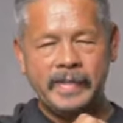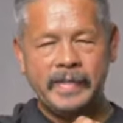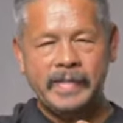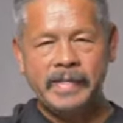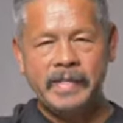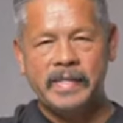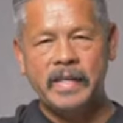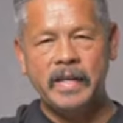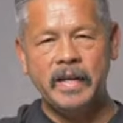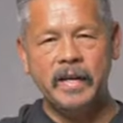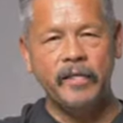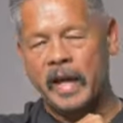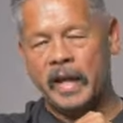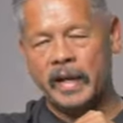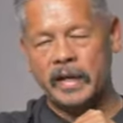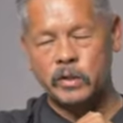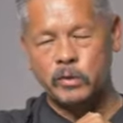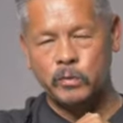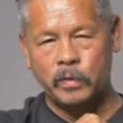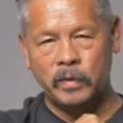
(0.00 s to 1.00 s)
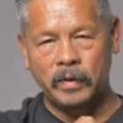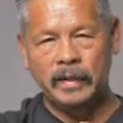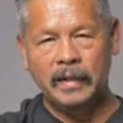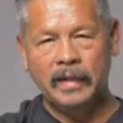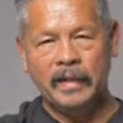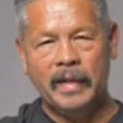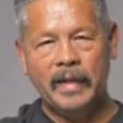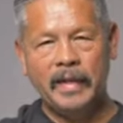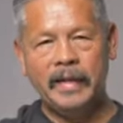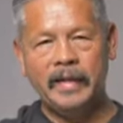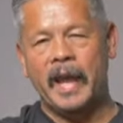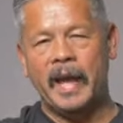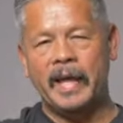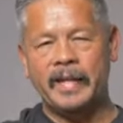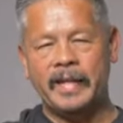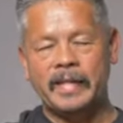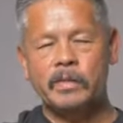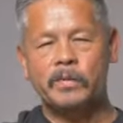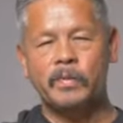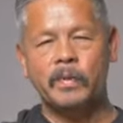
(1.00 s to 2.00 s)
stiff and it's really light, and
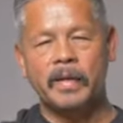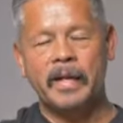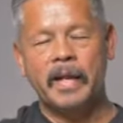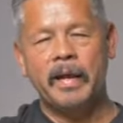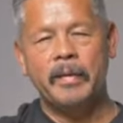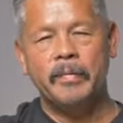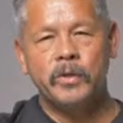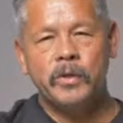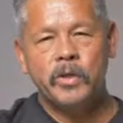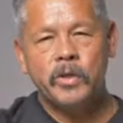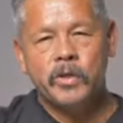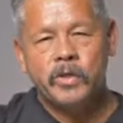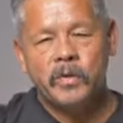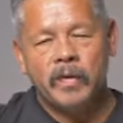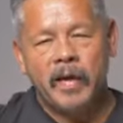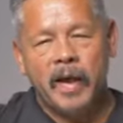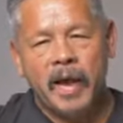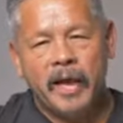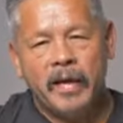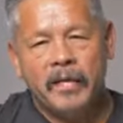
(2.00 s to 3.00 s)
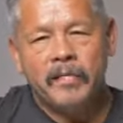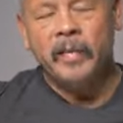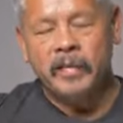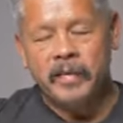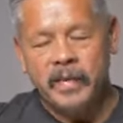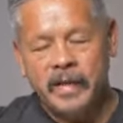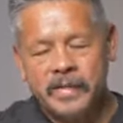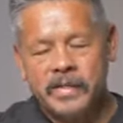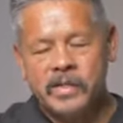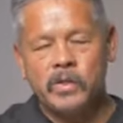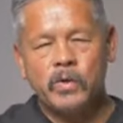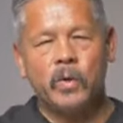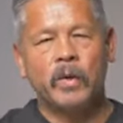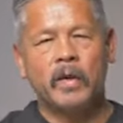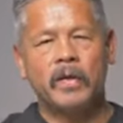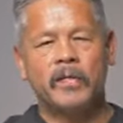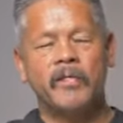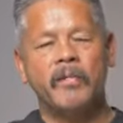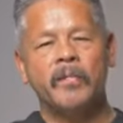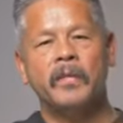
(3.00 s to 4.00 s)
that's what enables you to have that sort
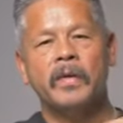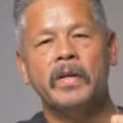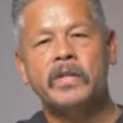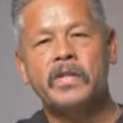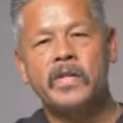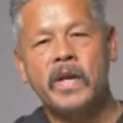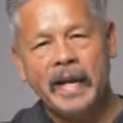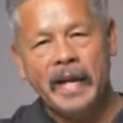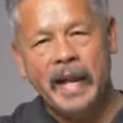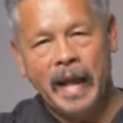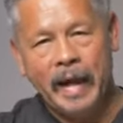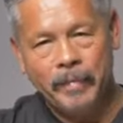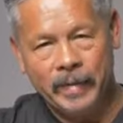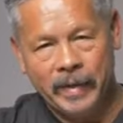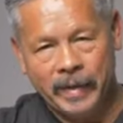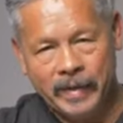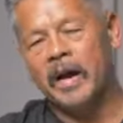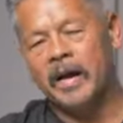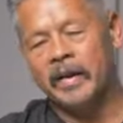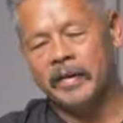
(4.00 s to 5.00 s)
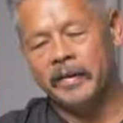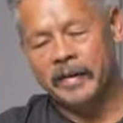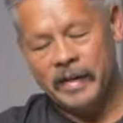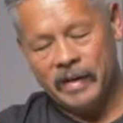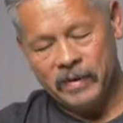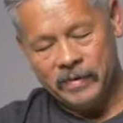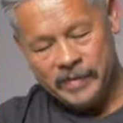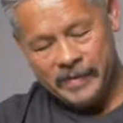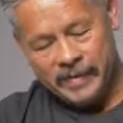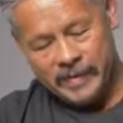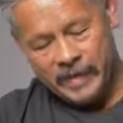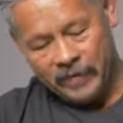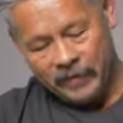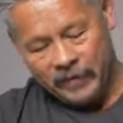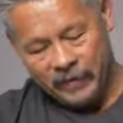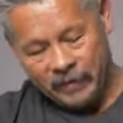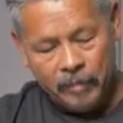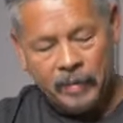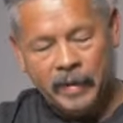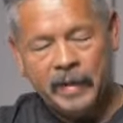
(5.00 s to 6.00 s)
of dynamics on the Gauss
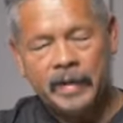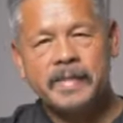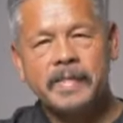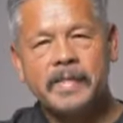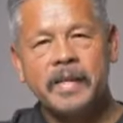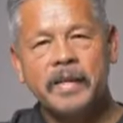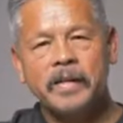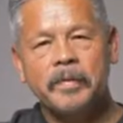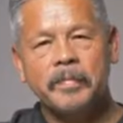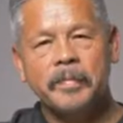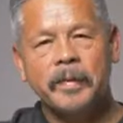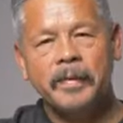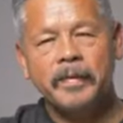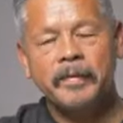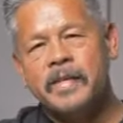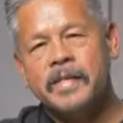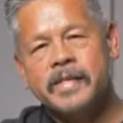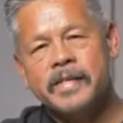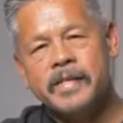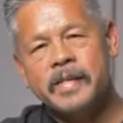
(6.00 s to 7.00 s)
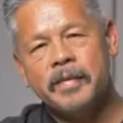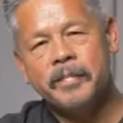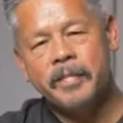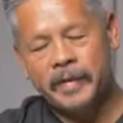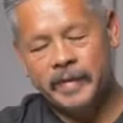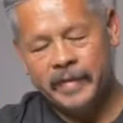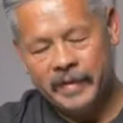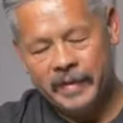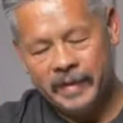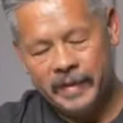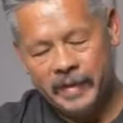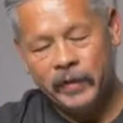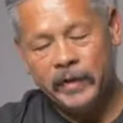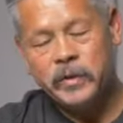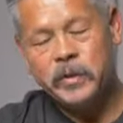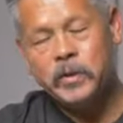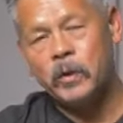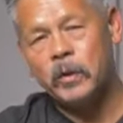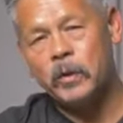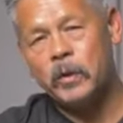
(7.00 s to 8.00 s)
7. But let's talk about some of the
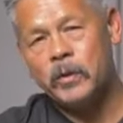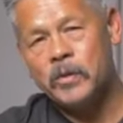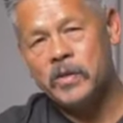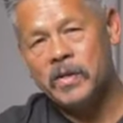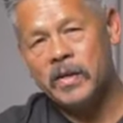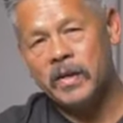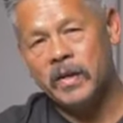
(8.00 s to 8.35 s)
features